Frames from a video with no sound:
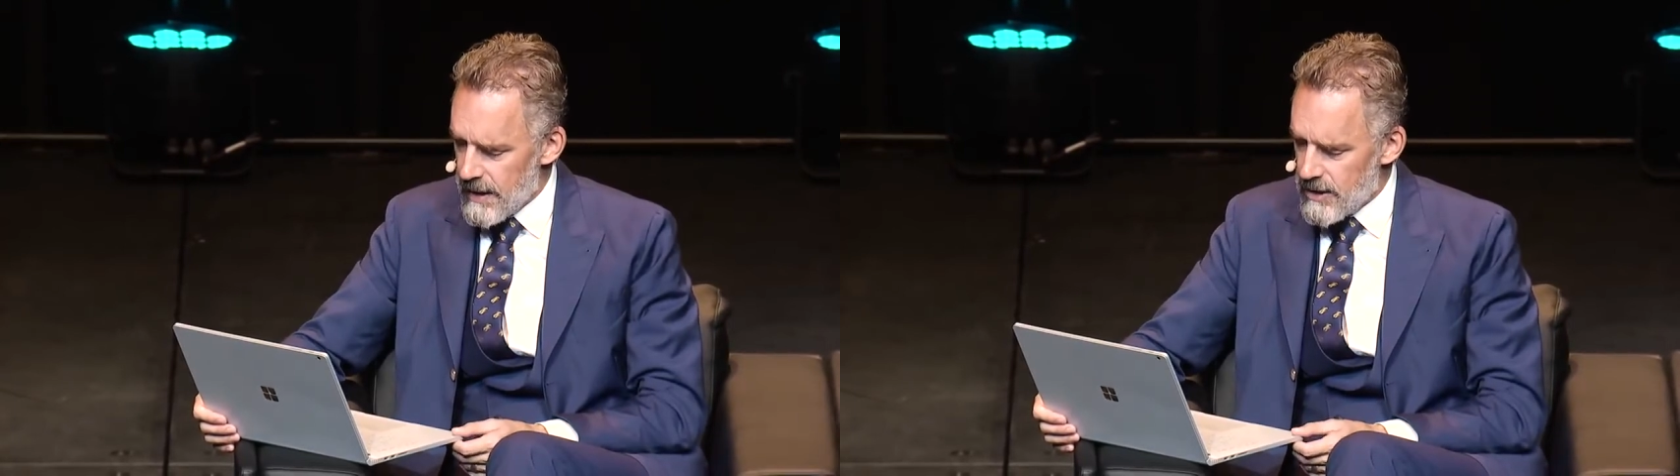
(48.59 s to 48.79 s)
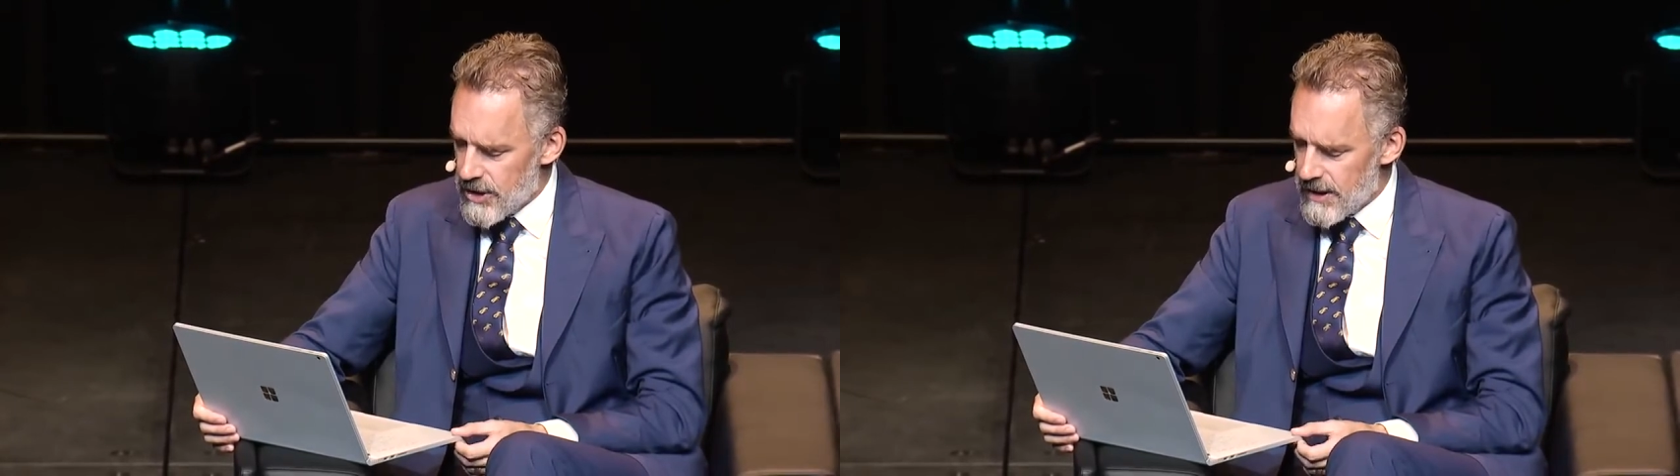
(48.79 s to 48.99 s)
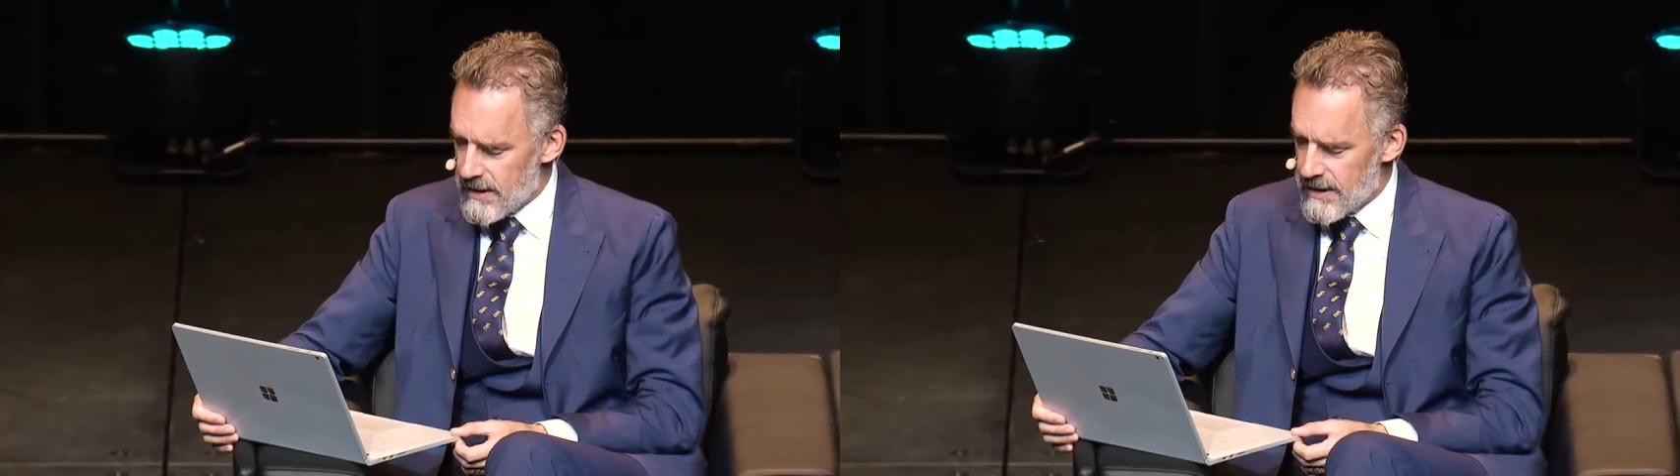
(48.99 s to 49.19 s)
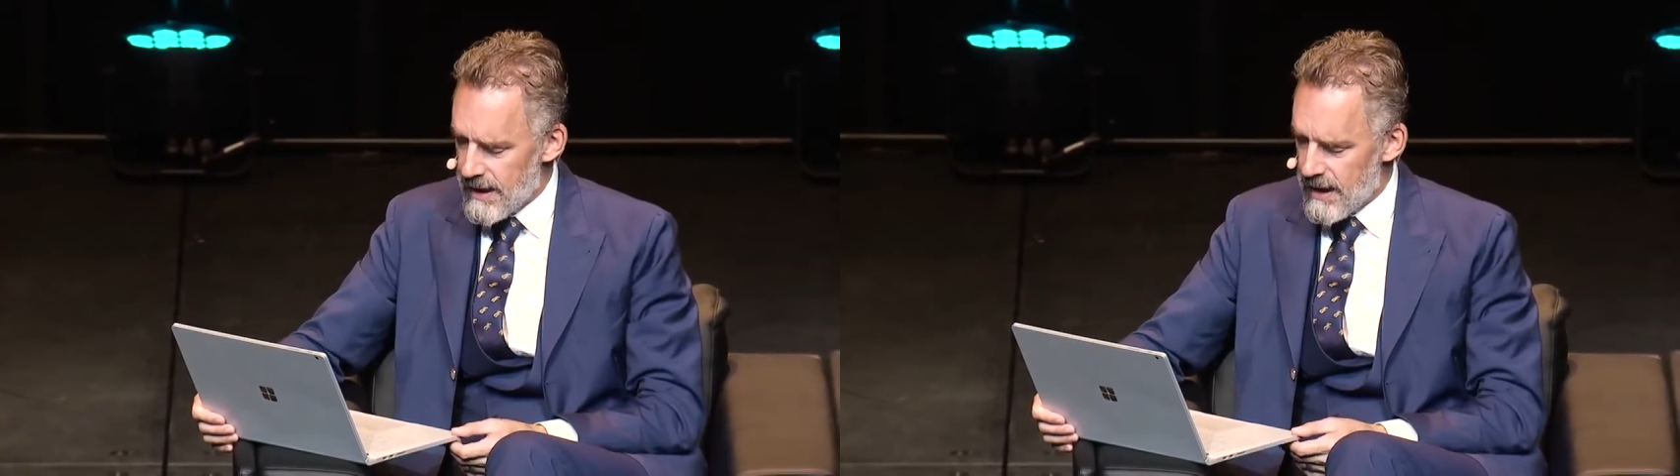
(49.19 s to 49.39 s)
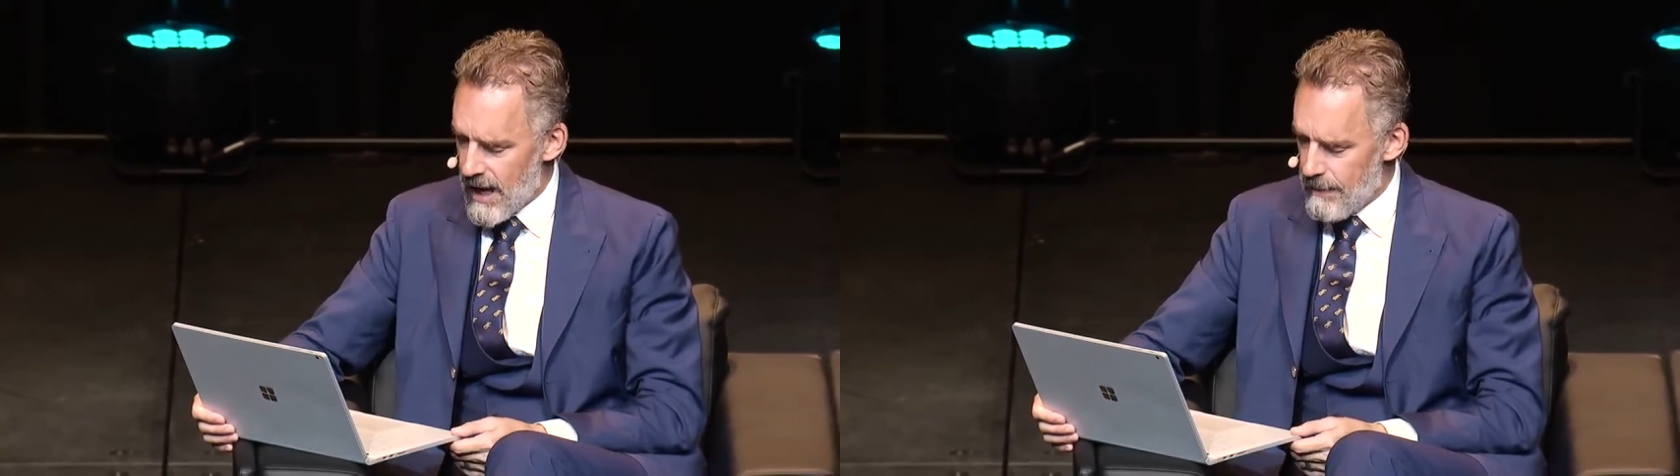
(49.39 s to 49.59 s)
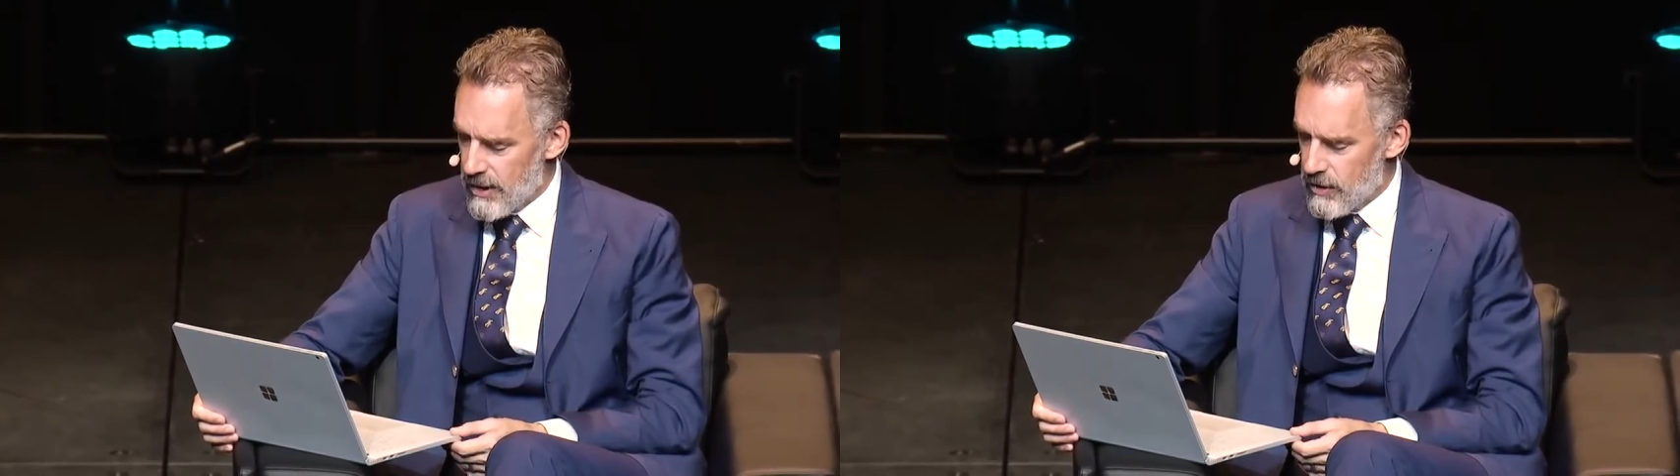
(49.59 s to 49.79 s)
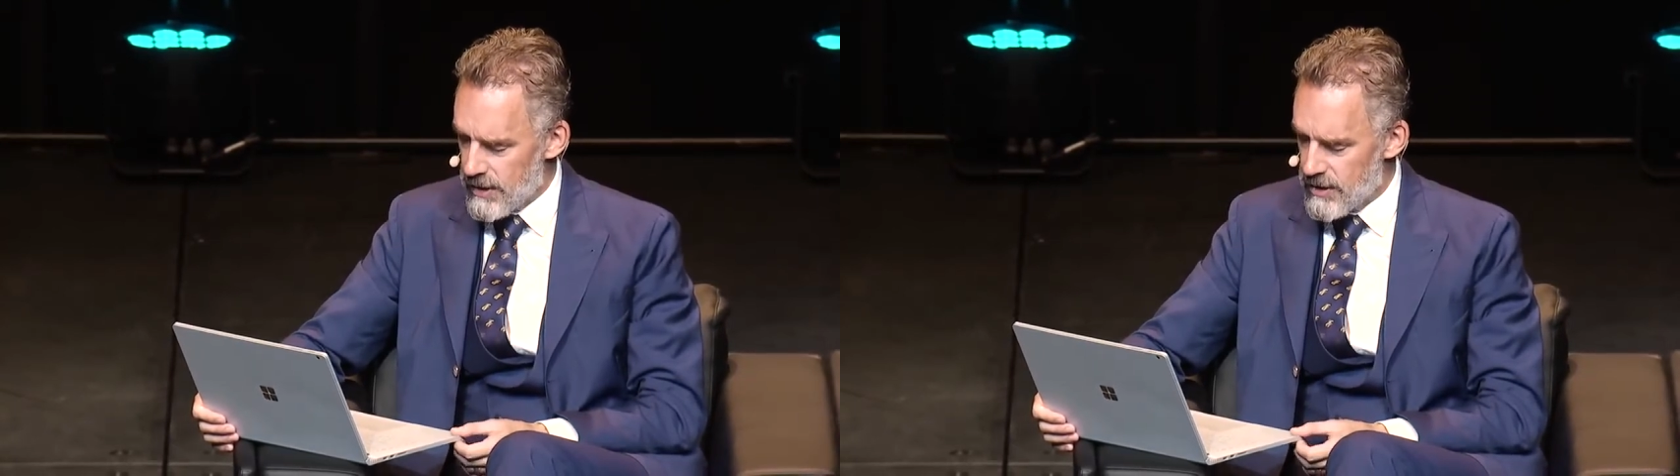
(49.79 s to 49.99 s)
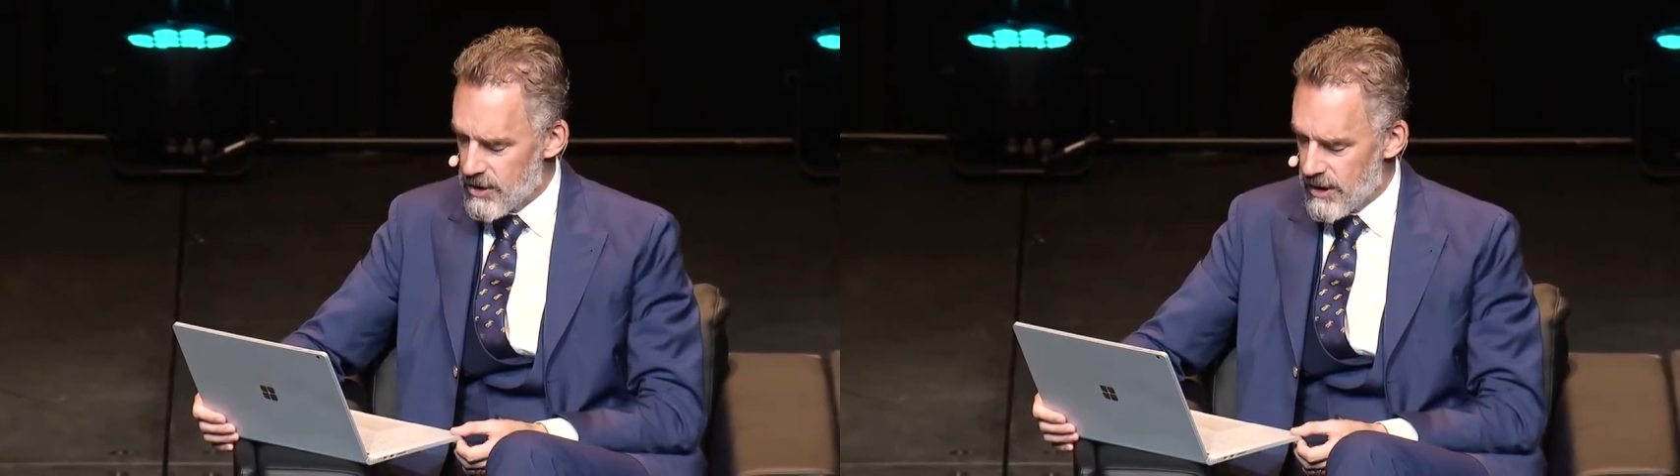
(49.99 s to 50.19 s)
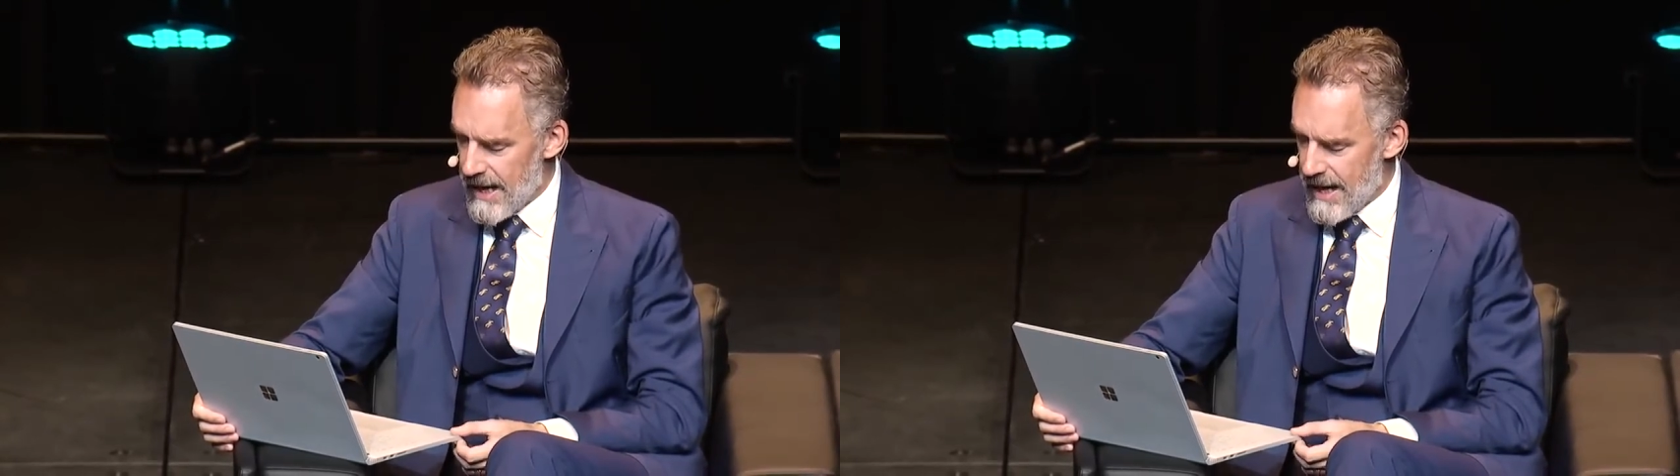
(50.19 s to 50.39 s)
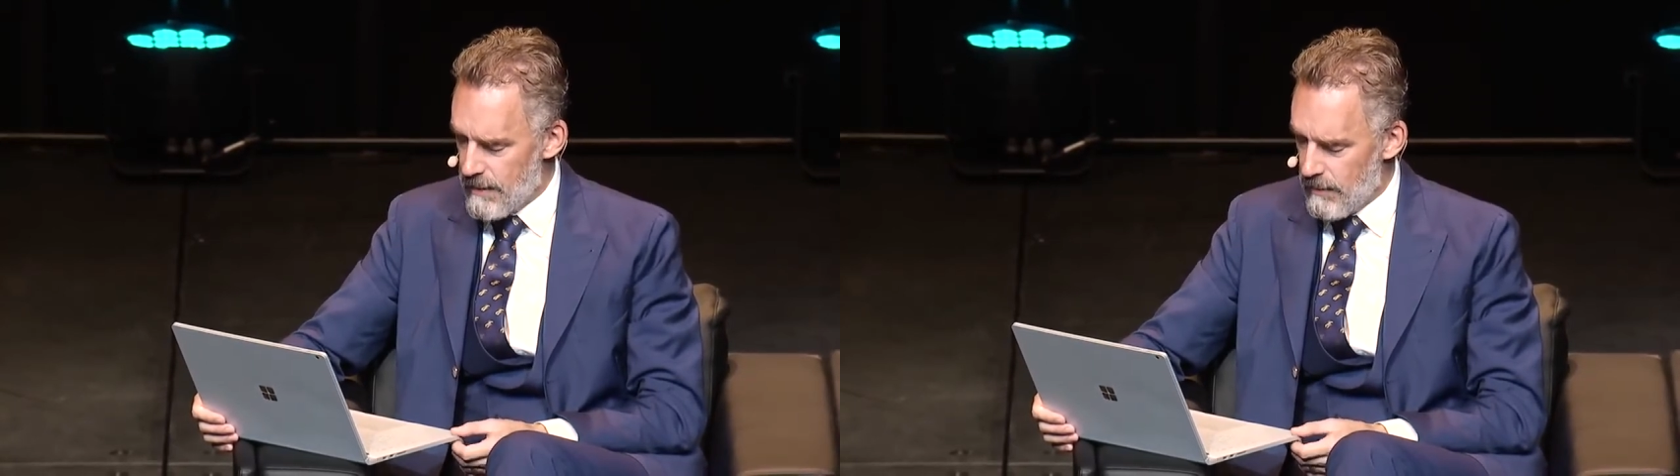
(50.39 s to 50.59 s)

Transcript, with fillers: she said, "I'm a Christian and a